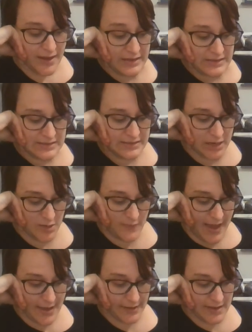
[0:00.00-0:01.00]
It stared
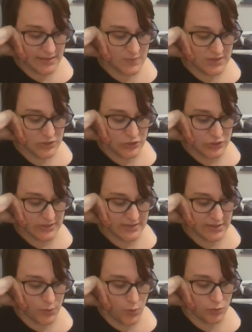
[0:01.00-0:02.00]
back as Mr.
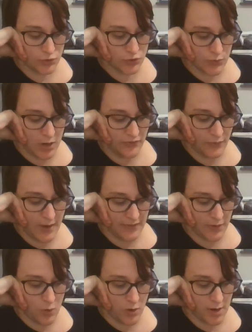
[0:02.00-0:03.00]
Dursley drove
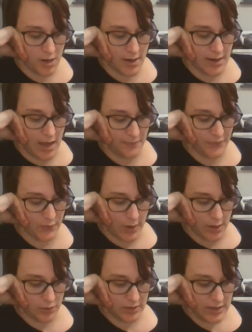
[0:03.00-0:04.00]
around the corner and up the
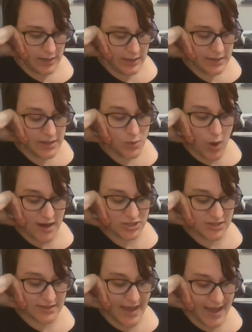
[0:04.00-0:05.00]
road. He
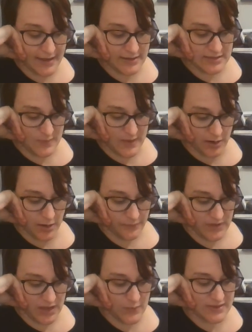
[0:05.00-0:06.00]
watched the cat in his mirror.
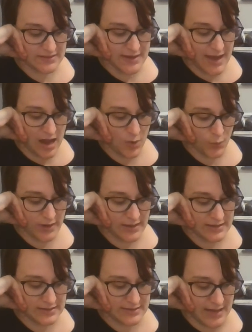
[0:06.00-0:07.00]
It was now
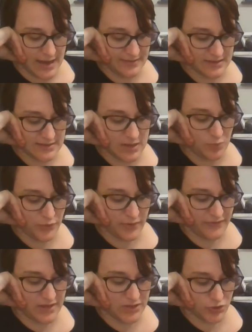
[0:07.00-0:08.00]
reading a sign that said
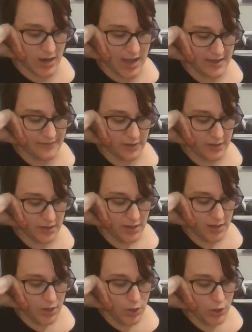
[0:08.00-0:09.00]
Privet Drive.
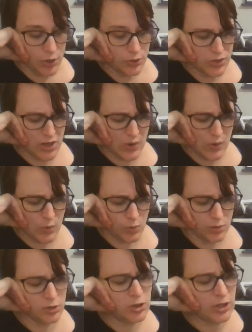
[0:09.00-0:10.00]
No,
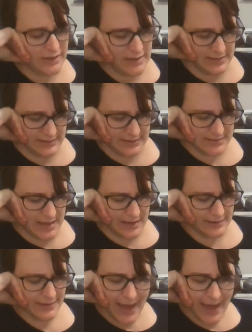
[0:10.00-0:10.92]
looking at the sign.